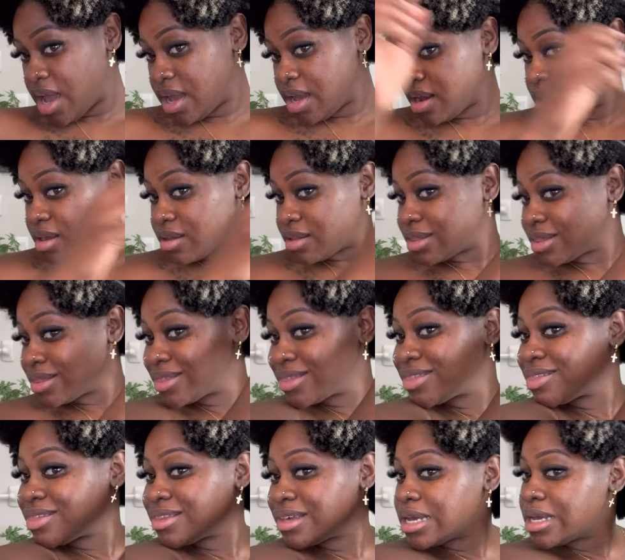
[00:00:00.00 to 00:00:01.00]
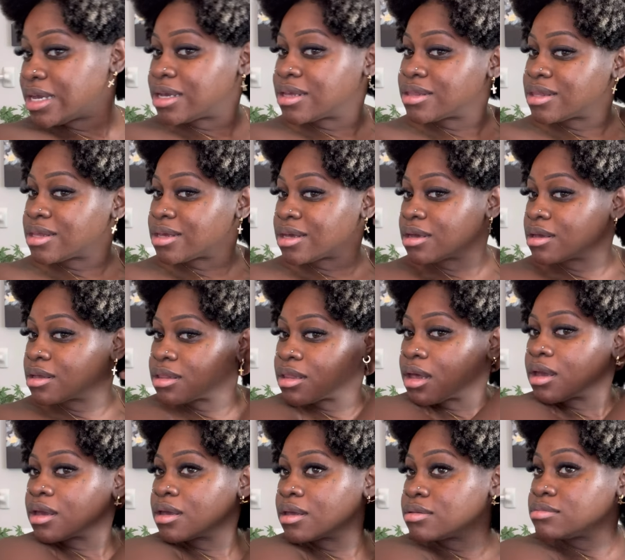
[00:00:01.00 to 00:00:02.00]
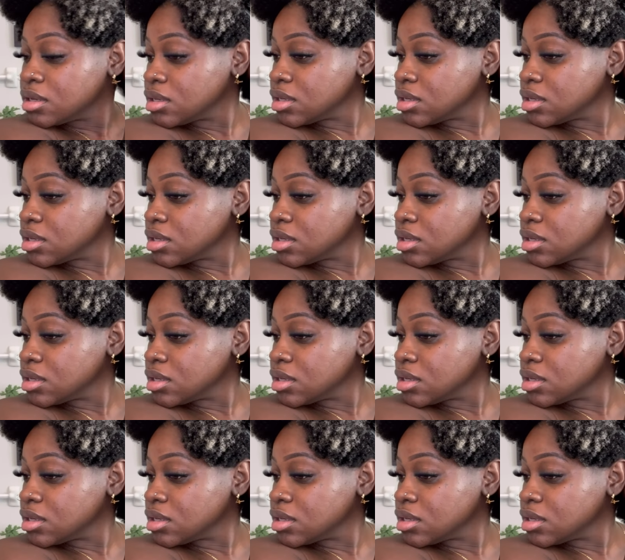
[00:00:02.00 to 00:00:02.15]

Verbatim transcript: hair thick, thick. Like,